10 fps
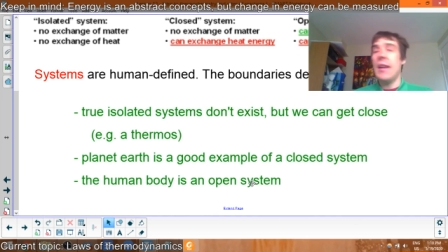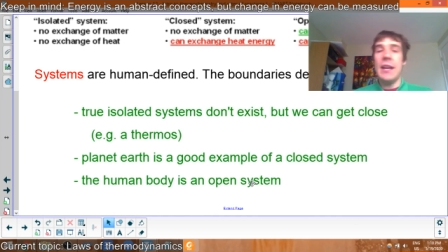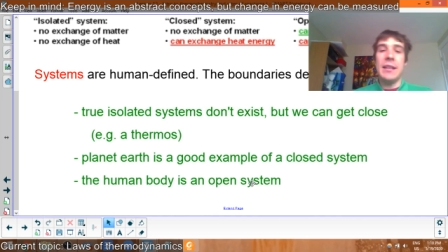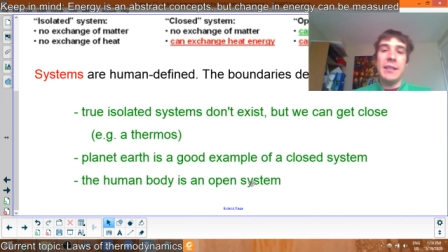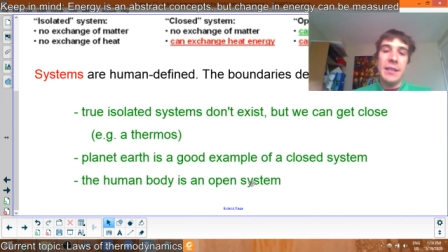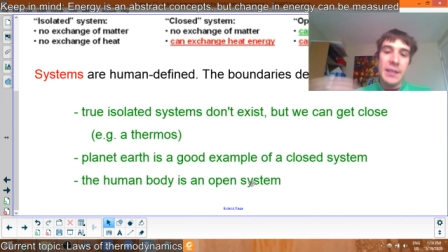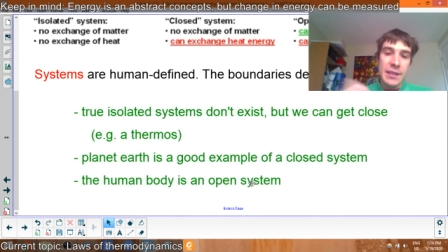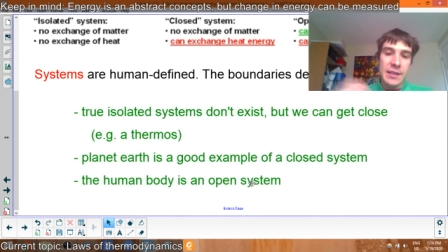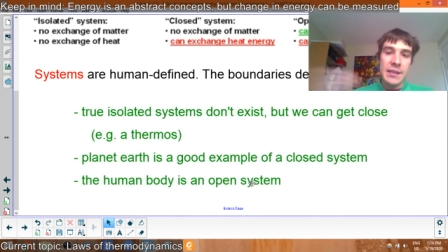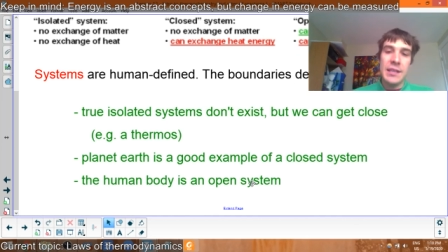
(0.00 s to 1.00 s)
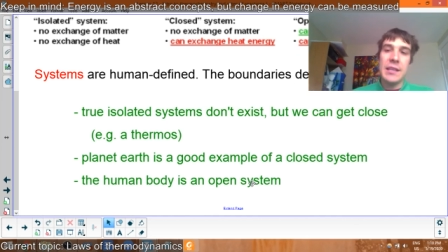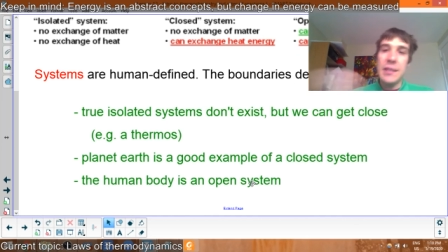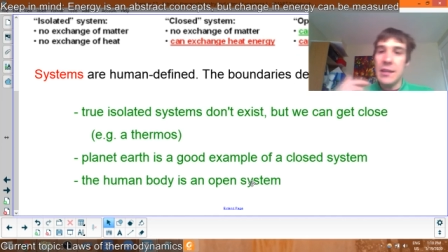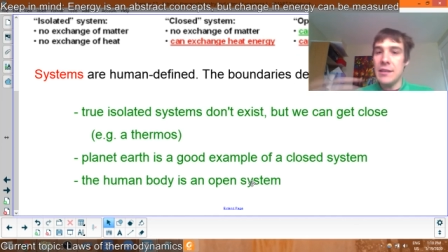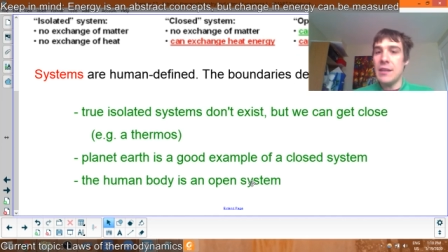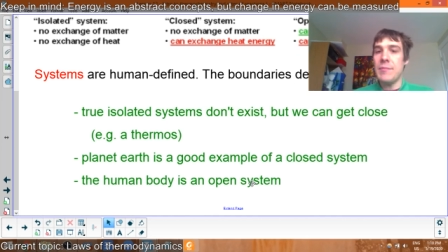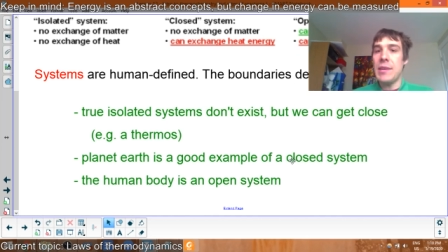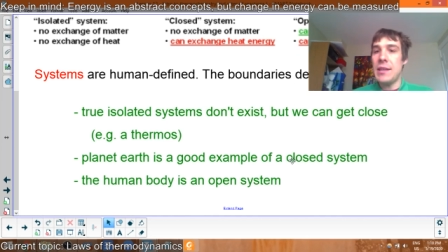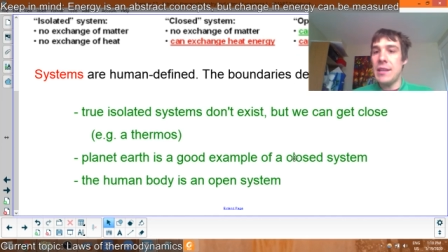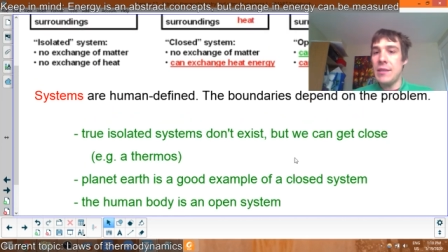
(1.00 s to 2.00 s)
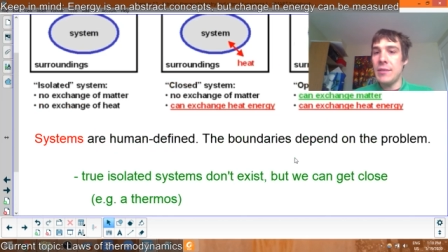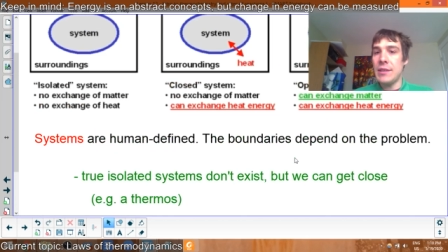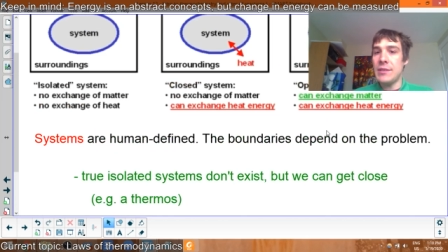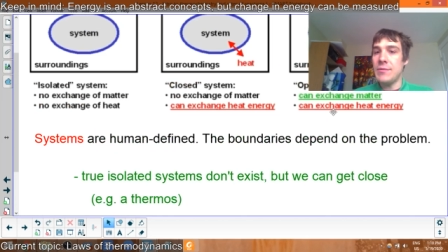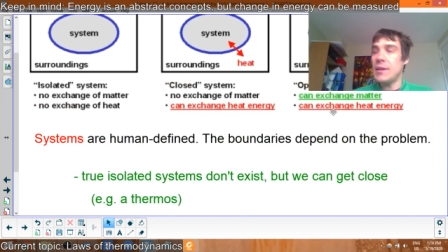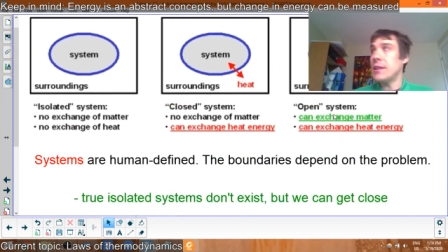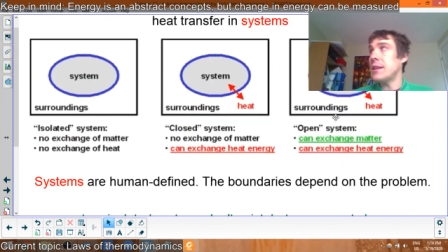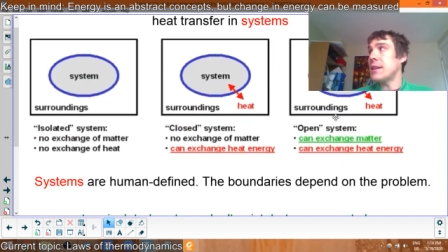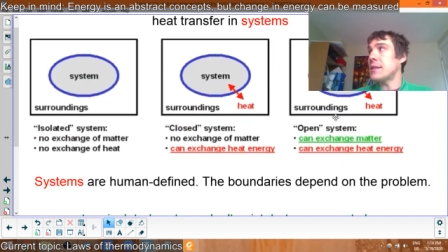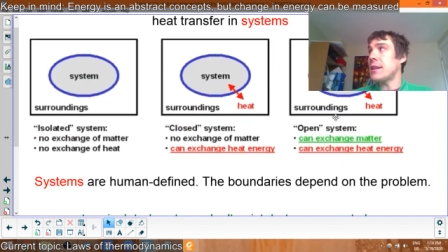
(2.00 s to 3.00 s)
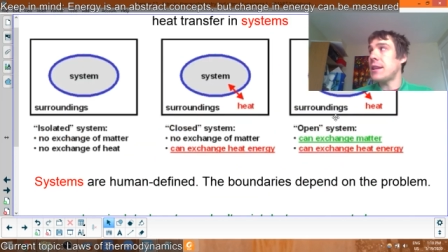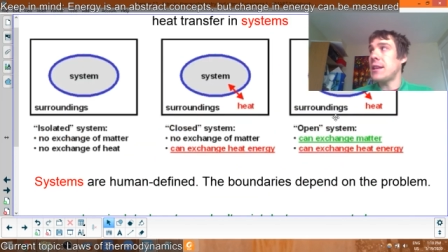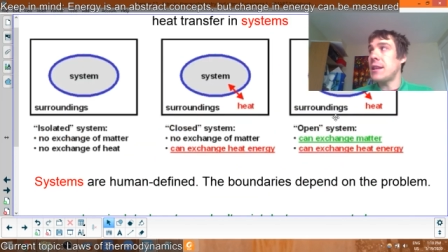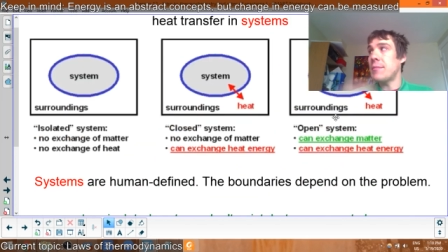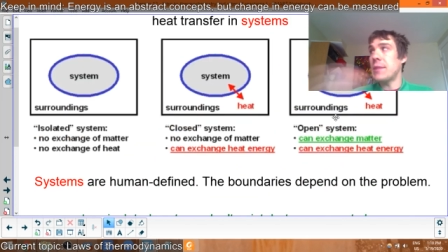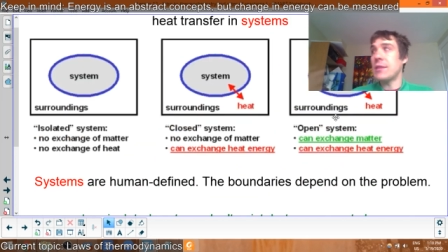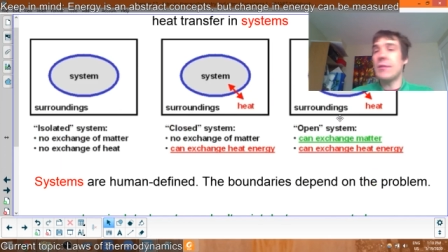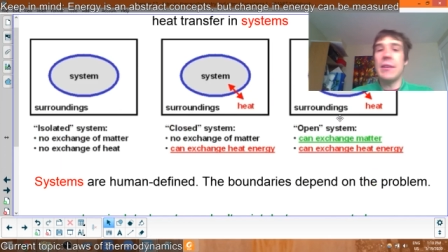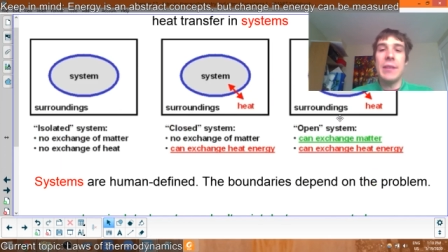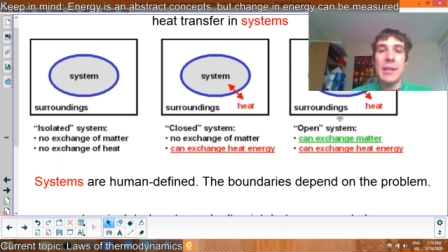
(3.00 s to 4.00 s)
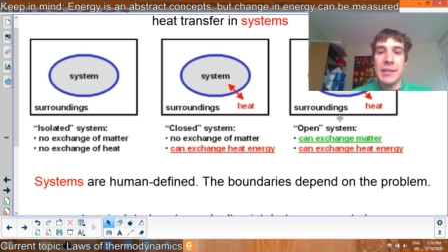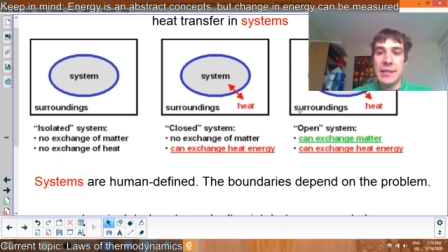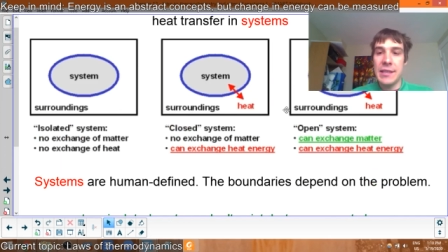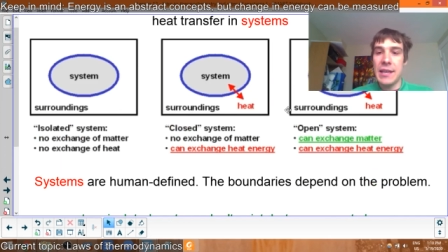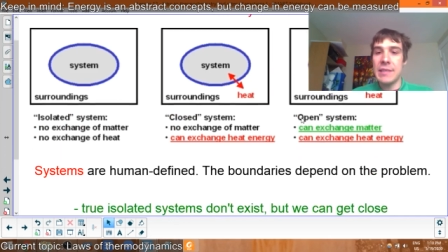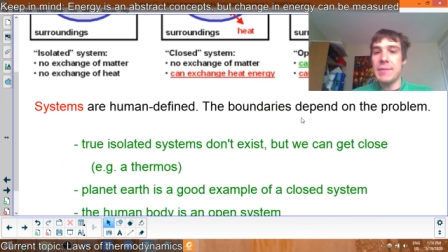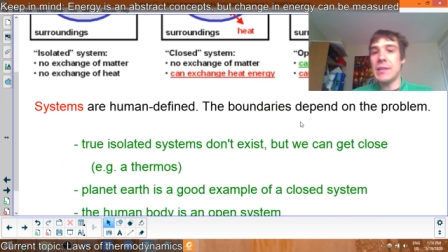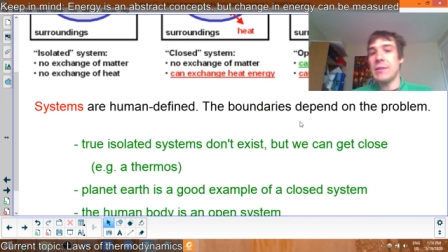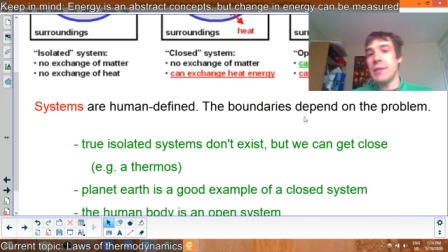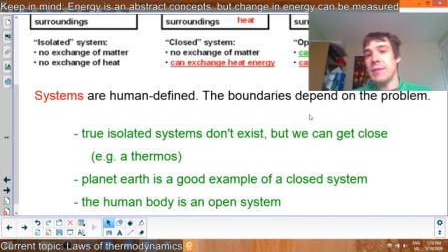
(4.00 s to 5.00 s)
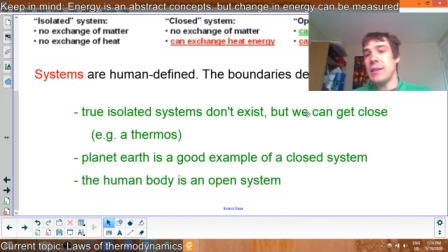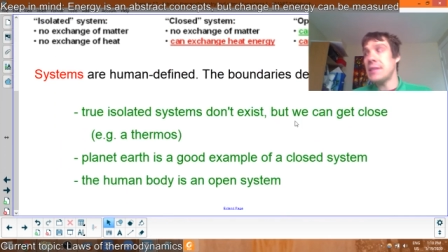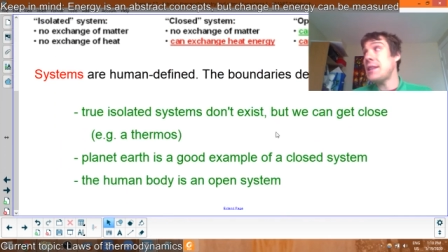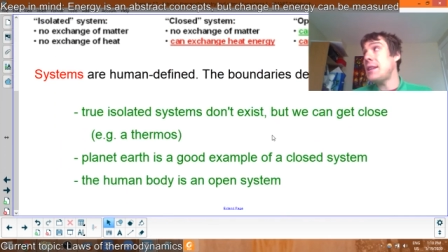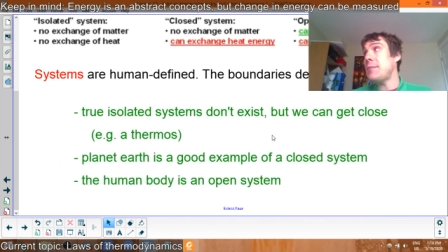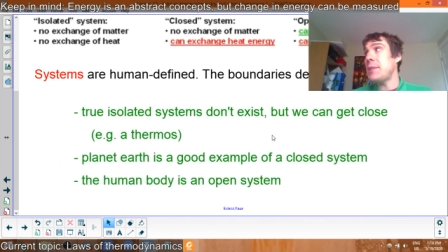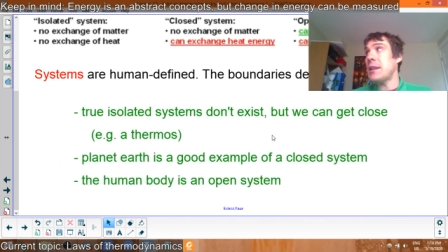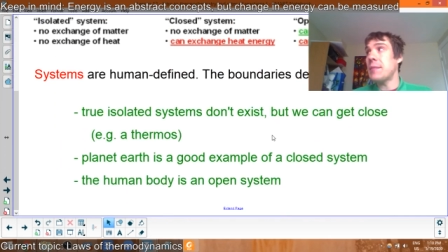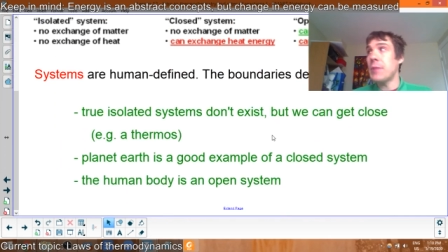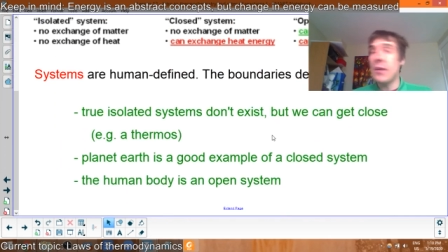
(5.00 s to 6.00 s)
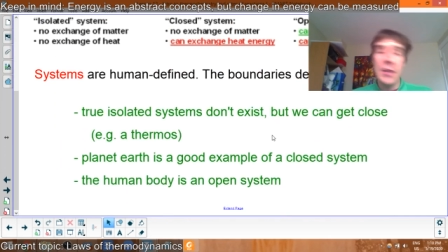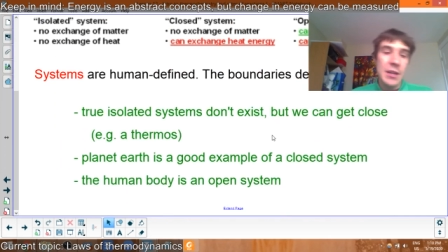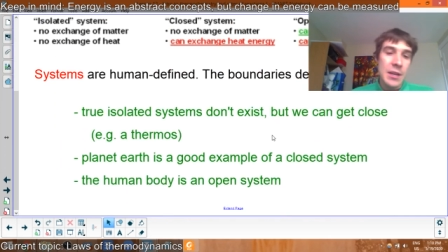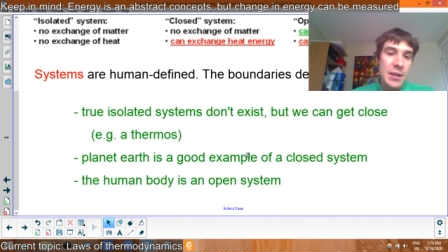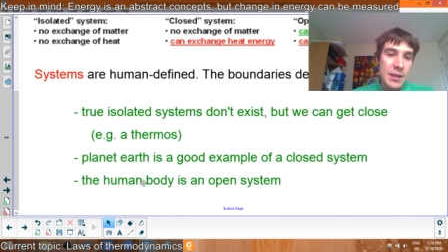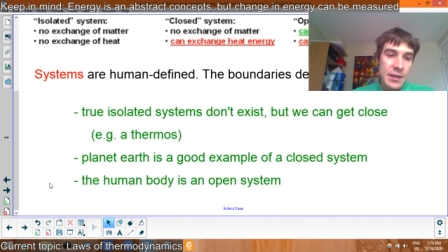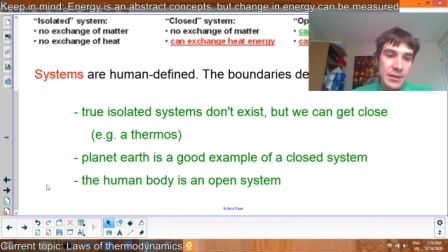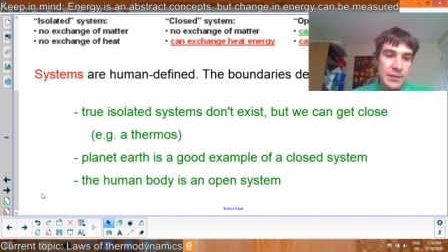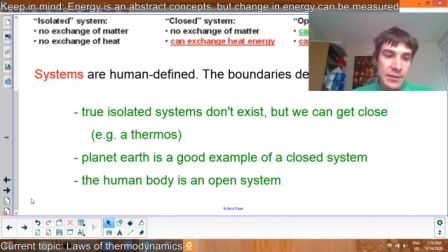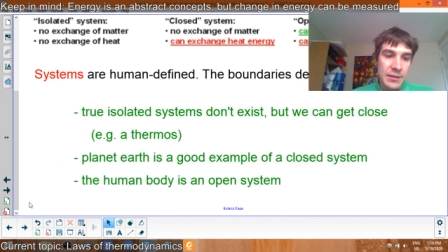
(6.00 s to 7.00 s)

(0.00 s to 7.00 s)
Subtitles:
and heat can come in and out as well as I heat up my surroundings, as my surroundings heat me up, and